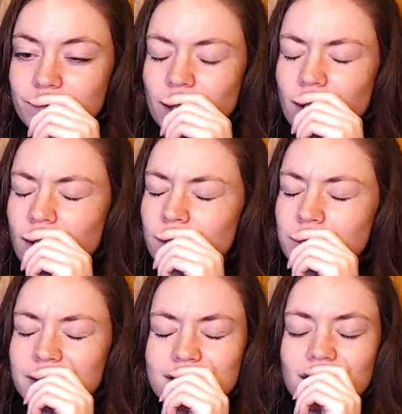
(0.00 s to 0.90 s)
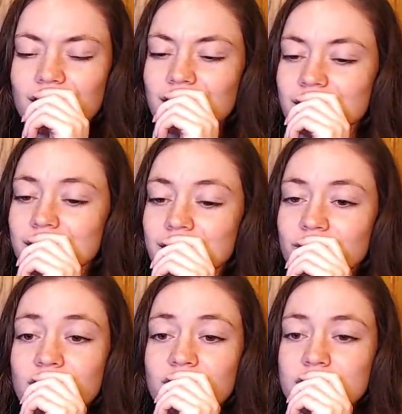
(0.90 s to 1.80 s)
Oh my god.
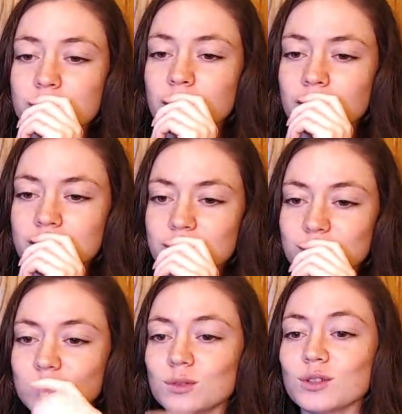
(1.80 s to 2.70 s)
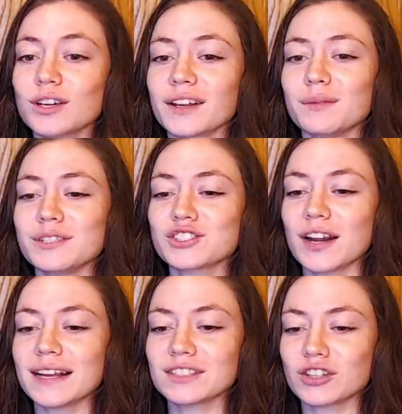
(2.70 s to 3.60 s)
Vivi's begun to... Ooh, look at him, he's
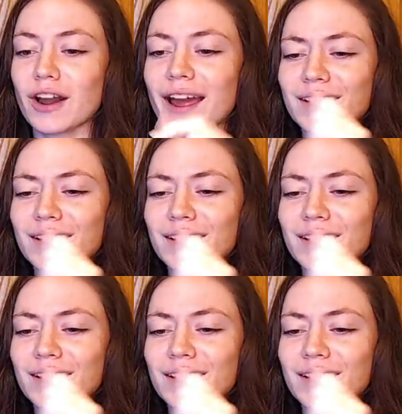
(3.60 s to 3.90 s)
trying not to cry.